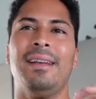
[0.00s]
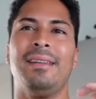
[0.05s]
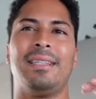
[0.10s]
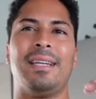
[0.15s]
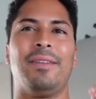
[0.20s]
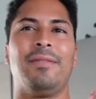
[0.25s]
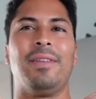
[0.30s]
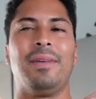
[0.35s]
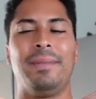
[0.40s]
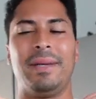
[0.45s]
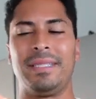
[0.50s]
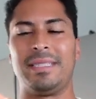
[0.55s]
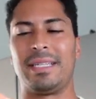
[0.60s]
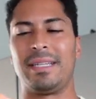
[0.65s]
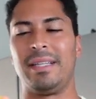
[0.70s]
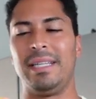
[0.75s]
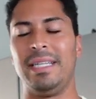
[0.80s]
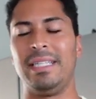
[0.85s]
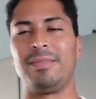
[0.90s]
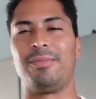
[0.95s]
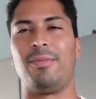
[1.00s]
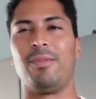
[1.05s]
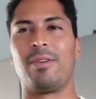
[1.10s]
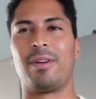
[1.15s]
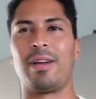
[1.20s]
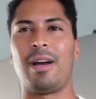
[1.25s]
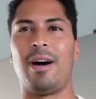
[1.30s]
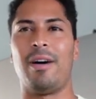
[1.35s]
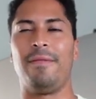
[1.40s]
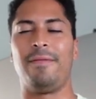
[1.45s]
Definitely makes the cleats more
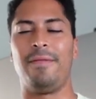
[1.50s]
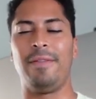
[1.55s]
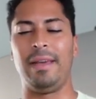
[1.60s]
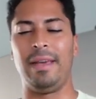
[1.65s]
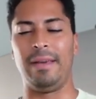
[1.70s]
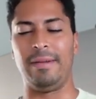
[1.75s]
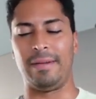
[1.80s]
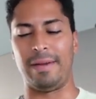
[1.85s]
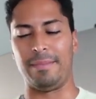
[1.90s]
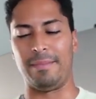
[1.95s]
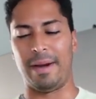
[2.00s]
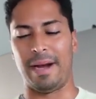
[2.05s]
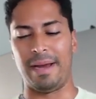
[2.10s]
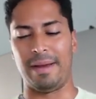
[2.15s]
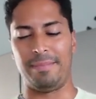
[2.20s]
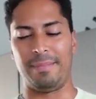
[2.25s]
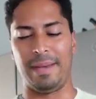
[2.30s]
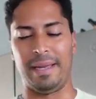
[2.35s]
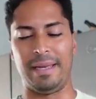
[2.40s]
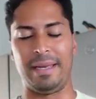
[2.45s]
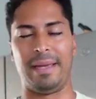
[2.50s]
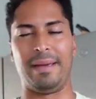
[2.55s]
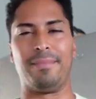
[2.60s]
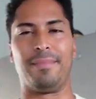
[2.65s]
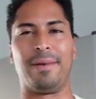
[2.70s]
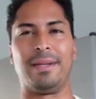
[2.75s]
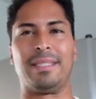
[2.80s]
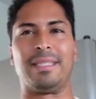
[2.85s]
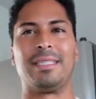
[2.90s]
comfy, in my opinion, but